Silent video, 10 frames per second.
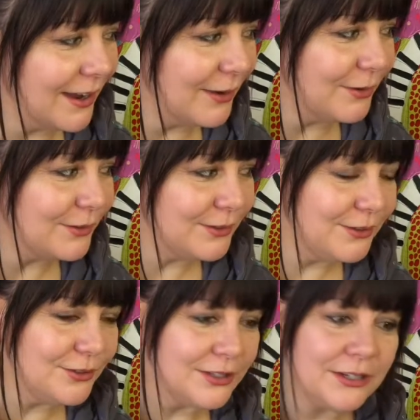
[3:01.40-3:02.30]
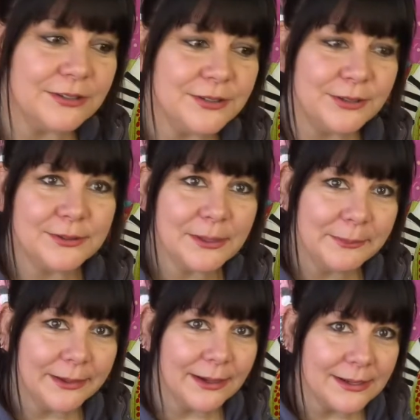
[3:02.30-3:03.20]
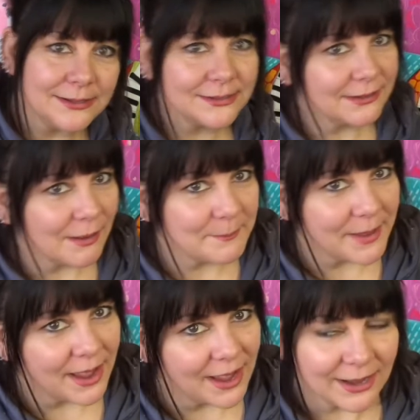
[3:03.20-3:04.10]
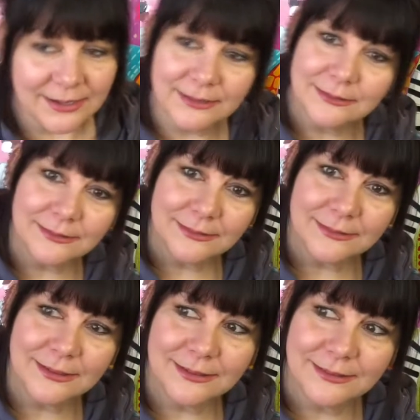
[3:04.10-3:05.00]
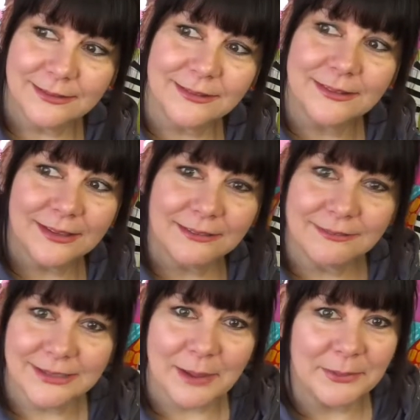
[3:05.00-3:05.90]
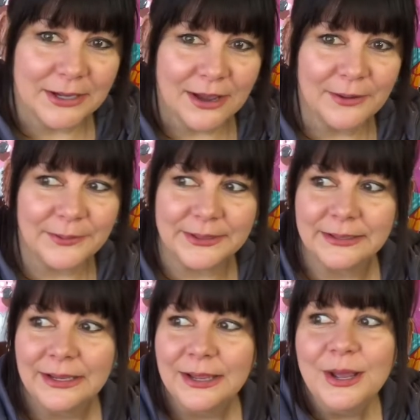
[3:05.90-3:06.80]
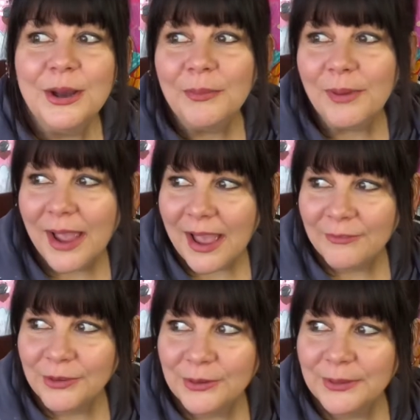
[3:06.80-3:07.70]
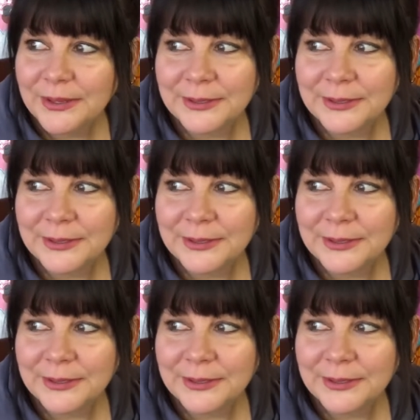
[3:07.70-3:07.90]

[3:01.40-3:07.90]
I usually go do something else and come back and come and go and what have you.